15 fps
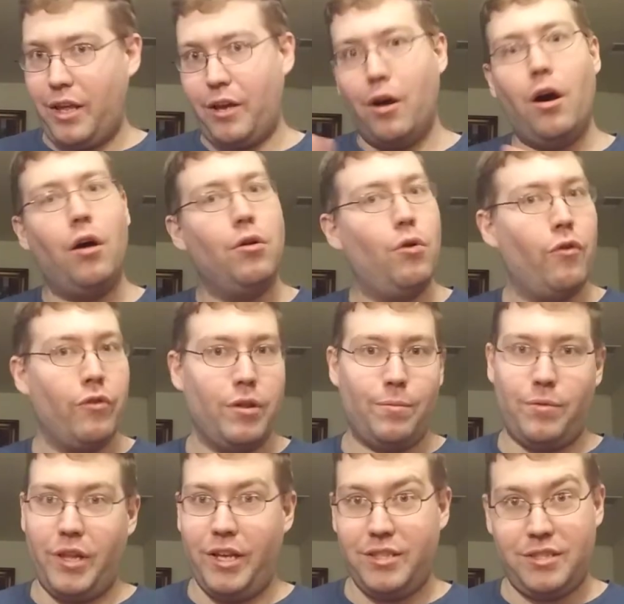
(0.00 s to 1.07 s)
all over the
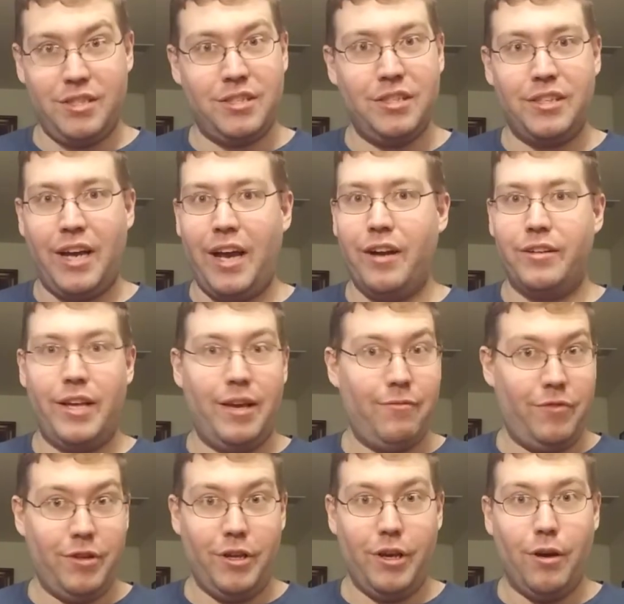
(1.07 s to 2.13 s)
place this entire damn
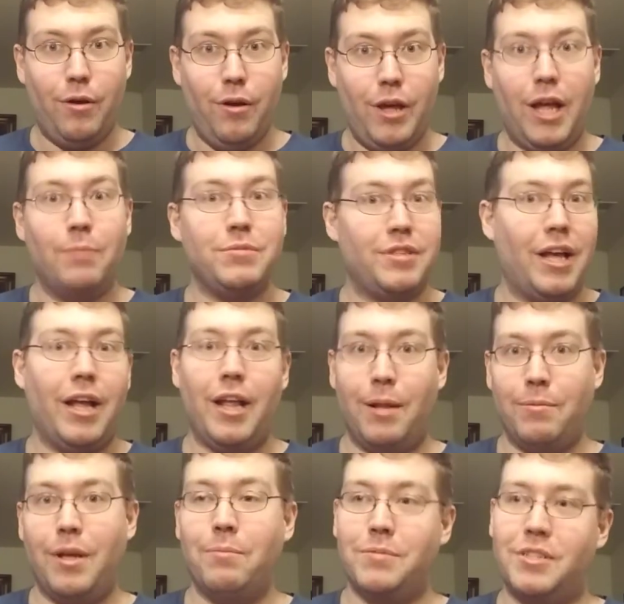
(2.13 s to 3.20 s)
video.
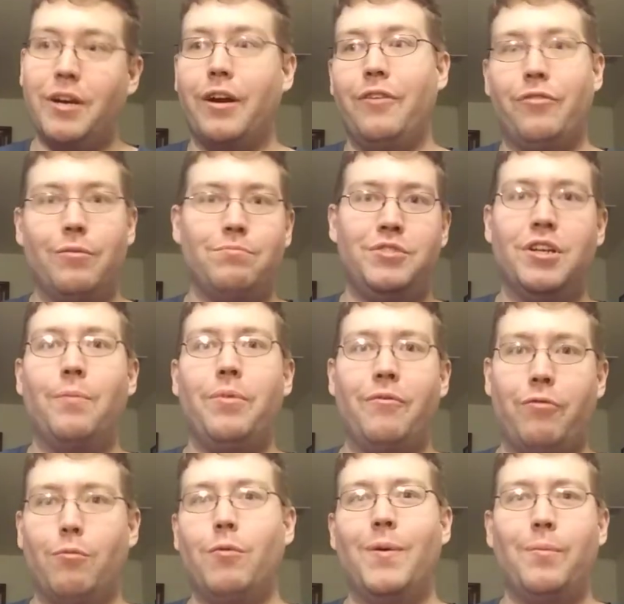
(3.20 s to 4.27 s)
I'm sorry for jumping
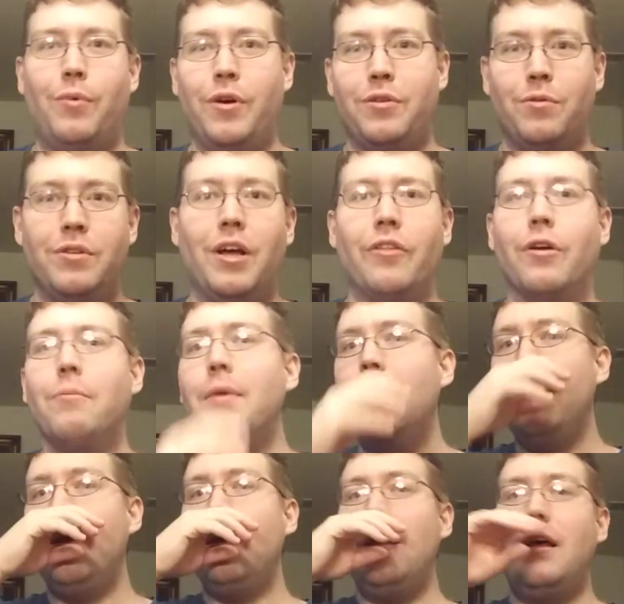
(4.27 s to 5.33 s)
from one point to another.
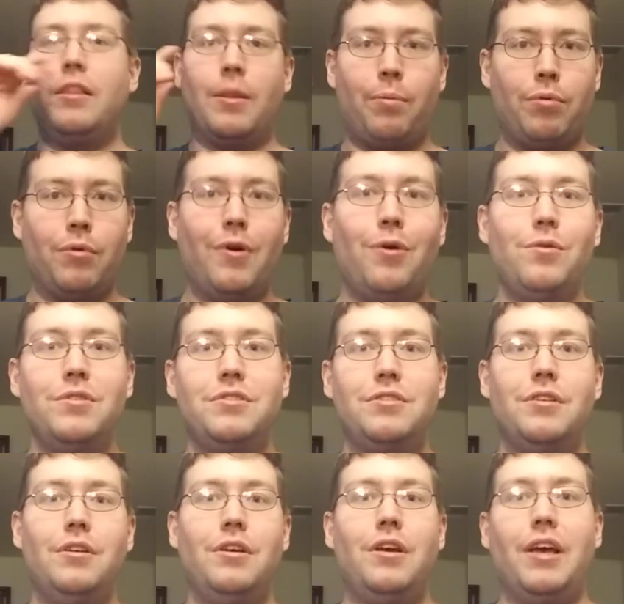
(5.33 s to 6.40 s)
The
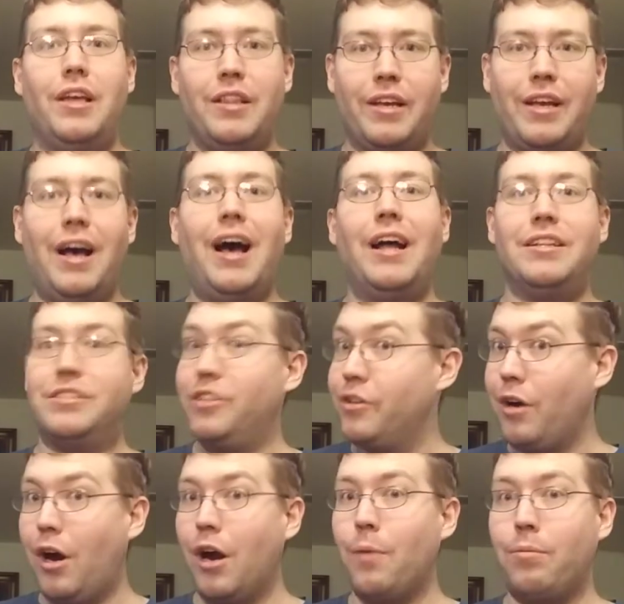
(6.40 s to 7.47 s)
pros and the cons.
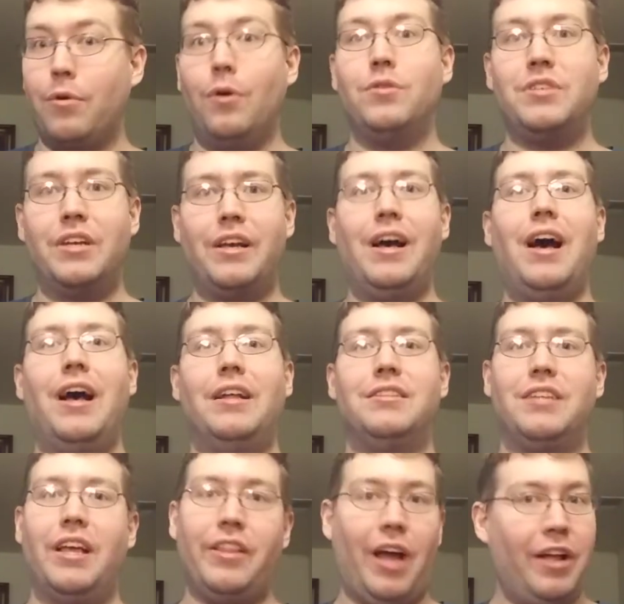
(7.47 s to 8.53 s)
There are pros and
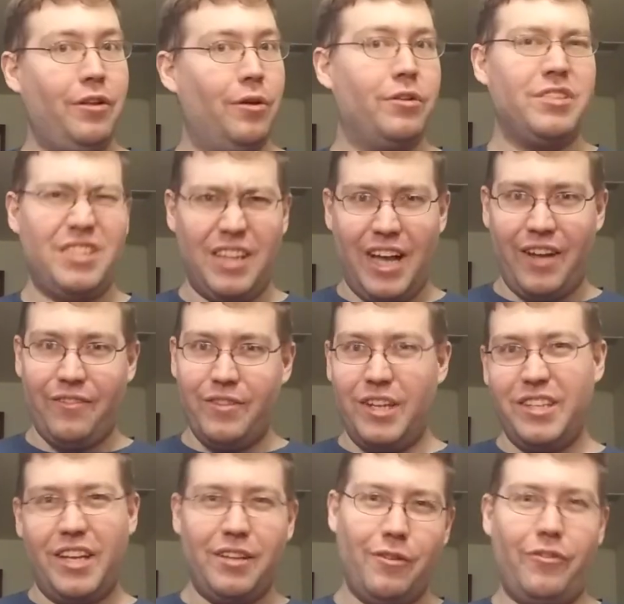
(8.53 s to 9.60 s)
cons, and I know there's a lot of
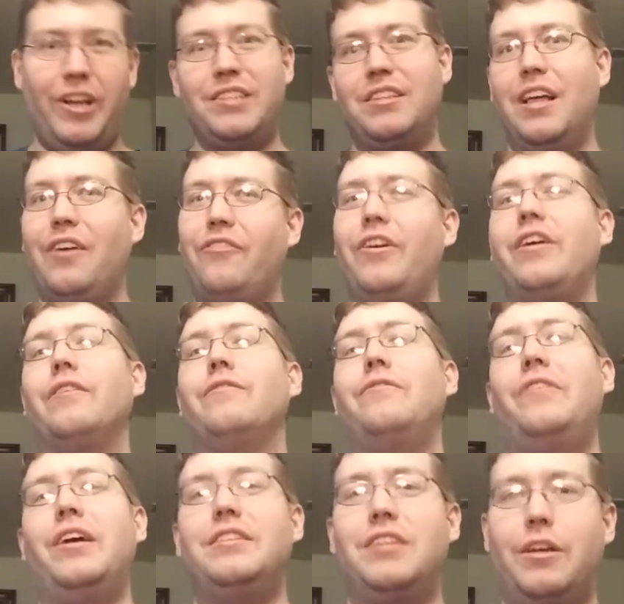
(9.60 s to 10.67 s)
Nintendo fans, a lot of Fire Emblem
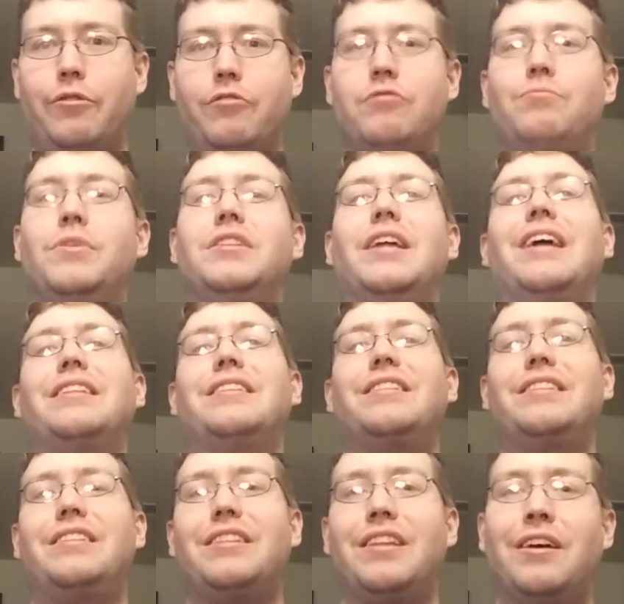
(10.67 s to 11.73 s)
fans that agree with me that
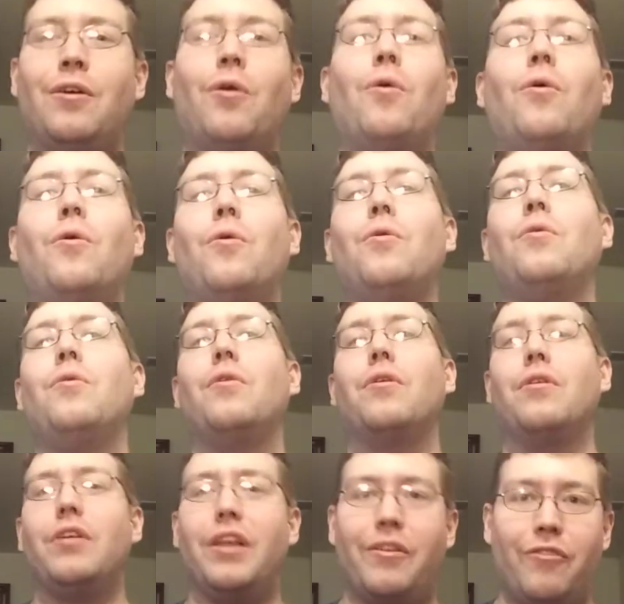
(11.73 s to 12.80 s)
the whole,
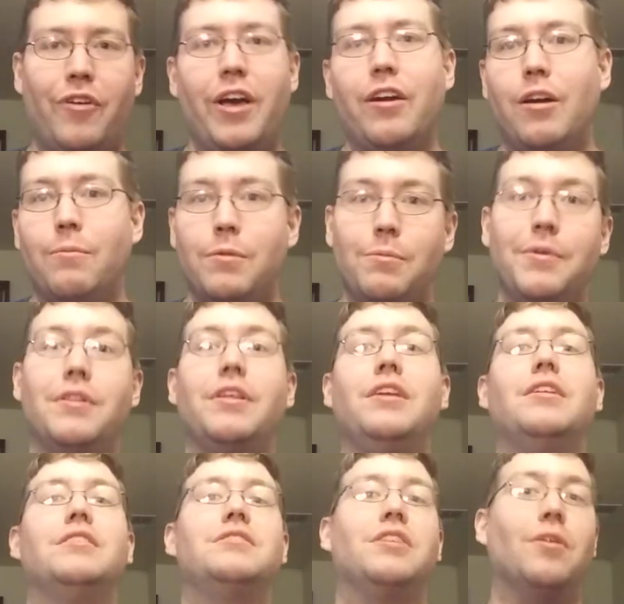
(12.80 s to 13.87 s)
like, Fire Emblem
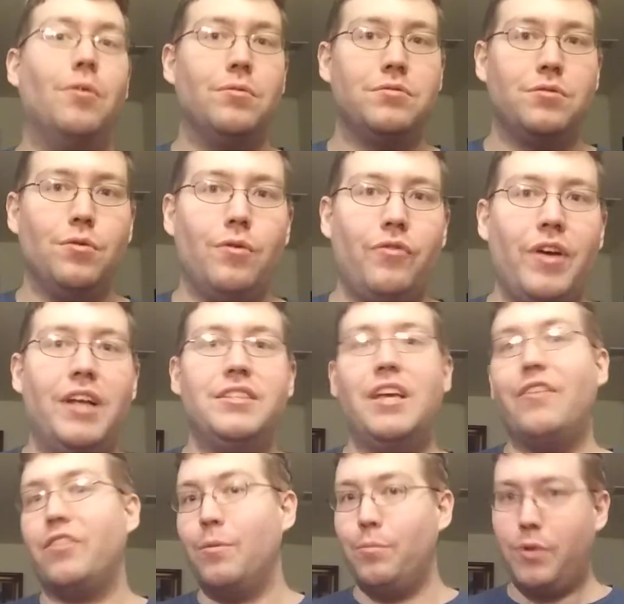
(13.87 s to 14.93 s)
Elitist, the old school fans, they
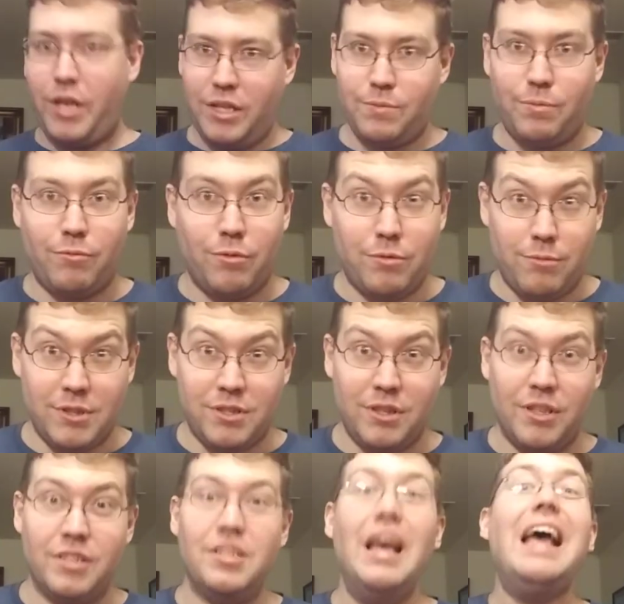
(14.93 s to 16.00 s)
have complaints about what's in
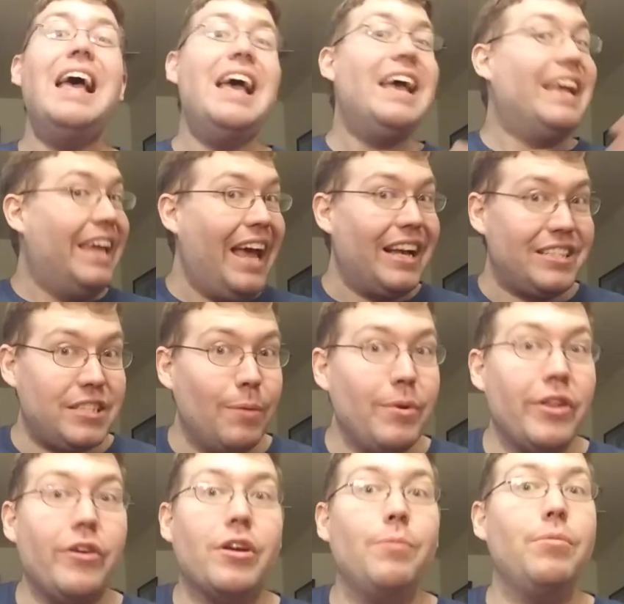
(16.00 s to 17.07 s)
this. Yeah, some
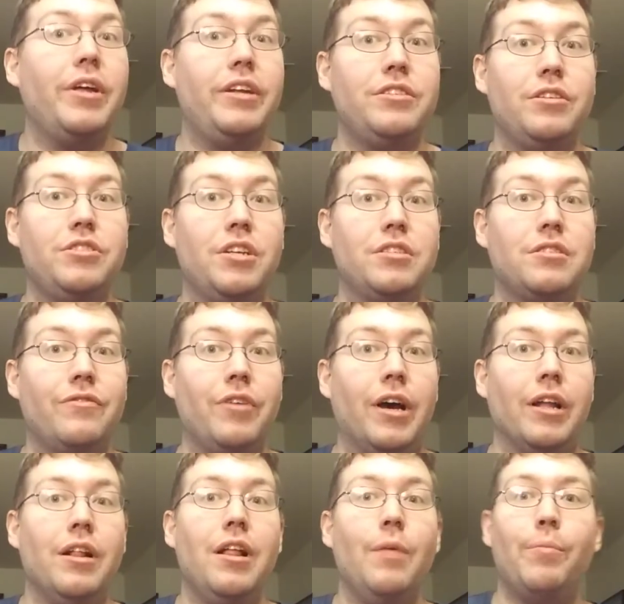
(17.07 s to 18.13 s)
of their complaints are
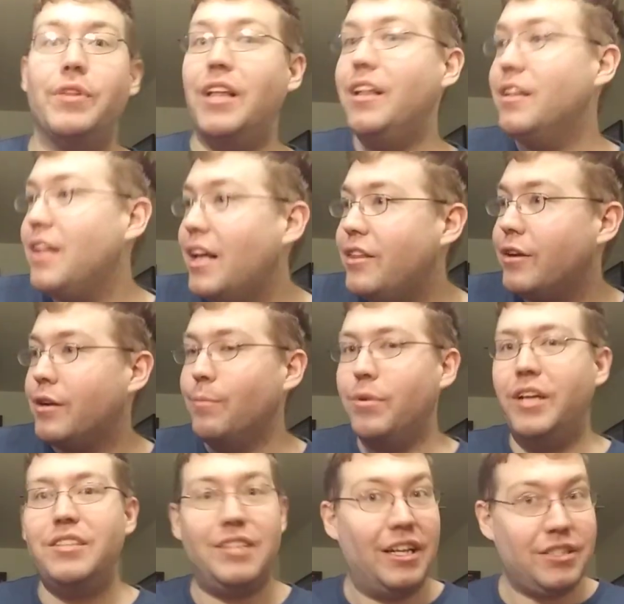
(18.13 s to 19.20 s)
justified. But then a lot of their
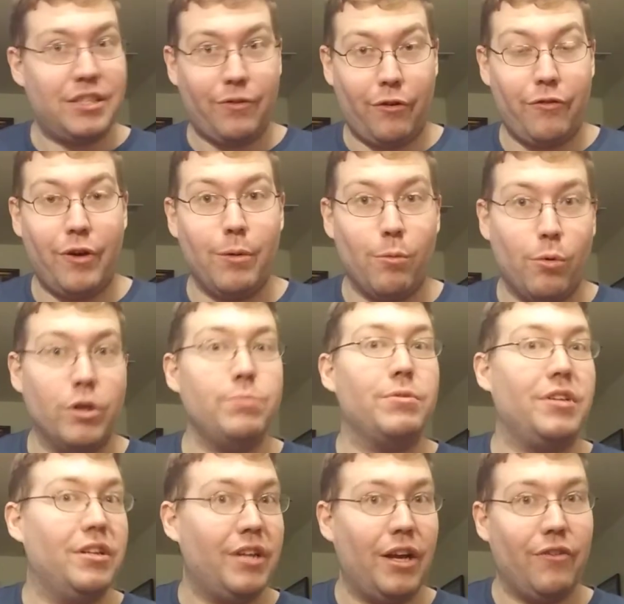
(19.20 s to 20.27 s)
complaints, not just for Fire Emblem Wars, but
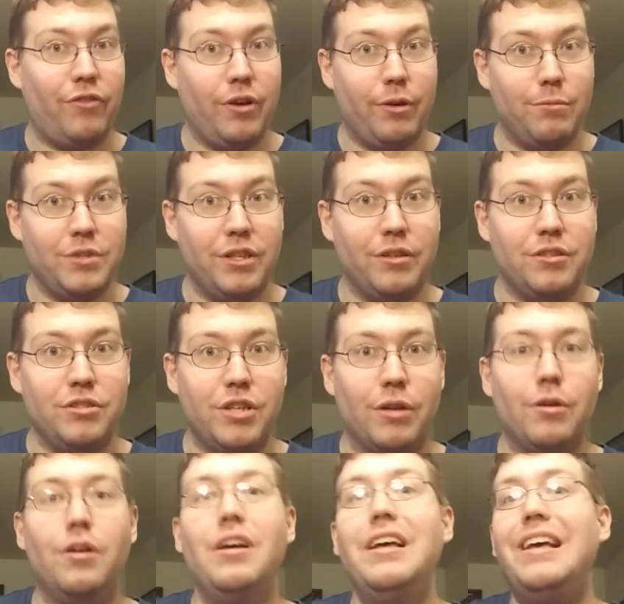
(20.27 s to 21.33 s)
the entire Fire Emblem series in
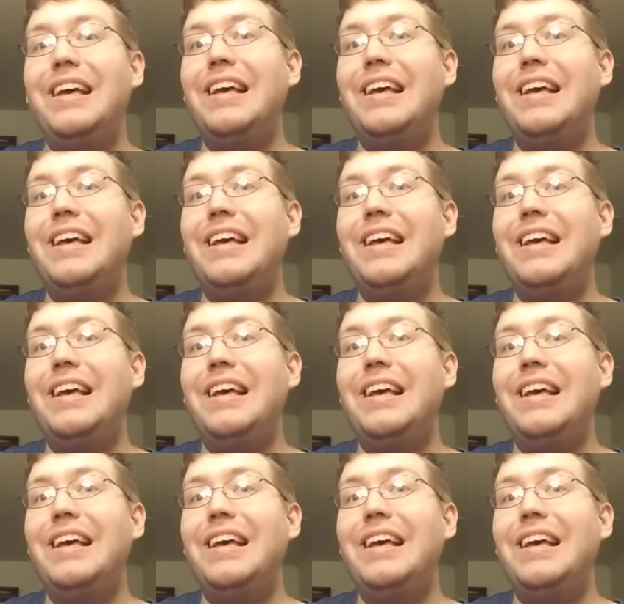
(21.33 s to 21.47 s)
general,